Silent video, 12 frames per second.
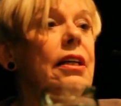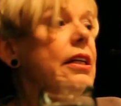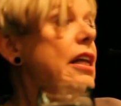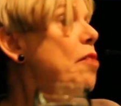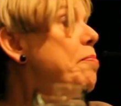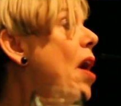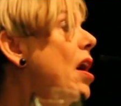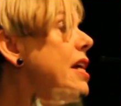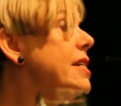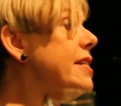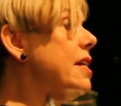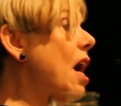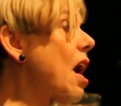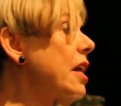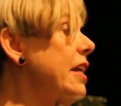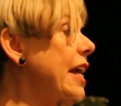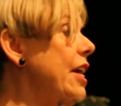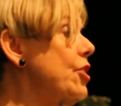Now,
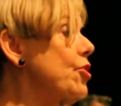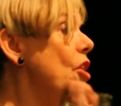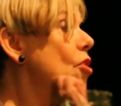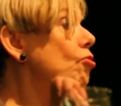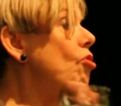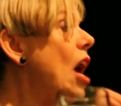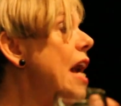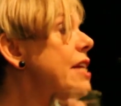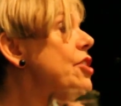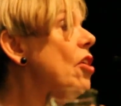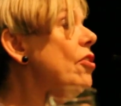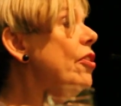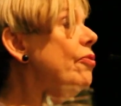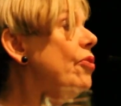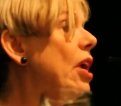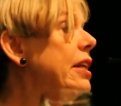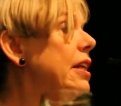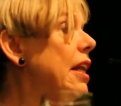Pakistan is right on the
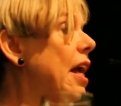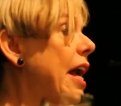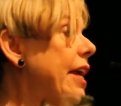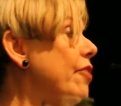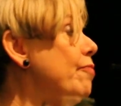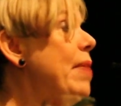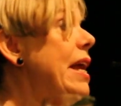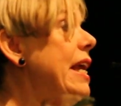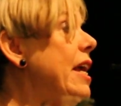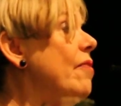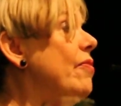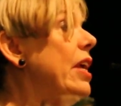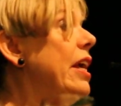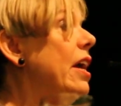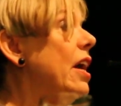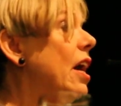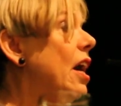front line of many of the